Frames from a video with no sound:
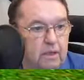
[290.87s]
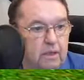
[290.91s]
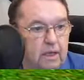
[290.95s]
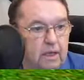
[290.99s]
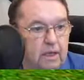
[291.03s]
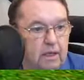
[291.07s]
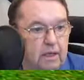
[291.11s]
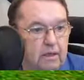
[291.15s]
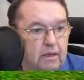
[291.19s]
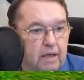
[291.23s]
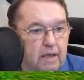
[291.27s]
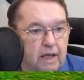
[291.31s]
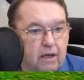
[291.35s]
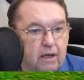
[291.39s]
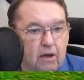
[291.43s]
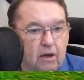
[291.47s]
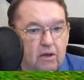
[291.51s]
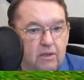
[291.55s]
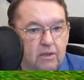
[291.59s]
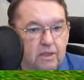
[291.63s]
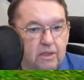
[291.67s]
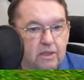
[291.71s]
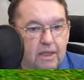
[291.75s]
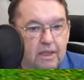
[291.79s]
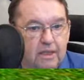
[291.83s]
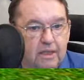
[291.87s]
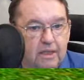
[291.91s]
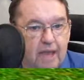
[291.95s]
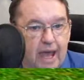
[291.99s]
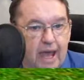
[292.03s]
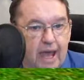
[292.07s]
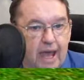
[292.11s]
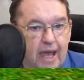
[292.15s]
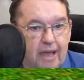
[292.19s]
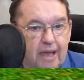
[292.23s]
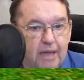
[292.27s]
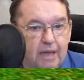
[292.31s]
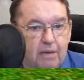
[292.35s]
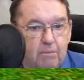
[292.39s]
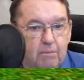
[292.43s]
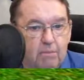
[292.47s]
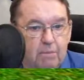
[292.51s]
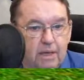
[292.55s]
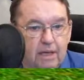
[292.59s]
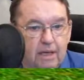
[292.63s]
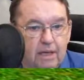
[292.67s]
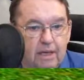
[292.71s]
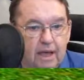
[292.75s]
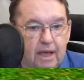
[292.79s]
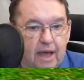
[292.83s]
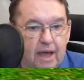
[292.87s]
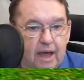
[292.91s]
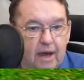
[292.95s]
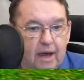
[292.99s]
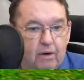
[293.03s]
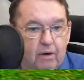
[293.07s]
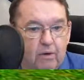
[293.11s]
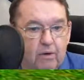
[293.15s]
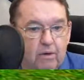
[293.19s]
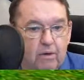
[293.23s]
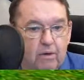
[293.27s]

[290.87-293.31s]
They can't just hang in mid-air.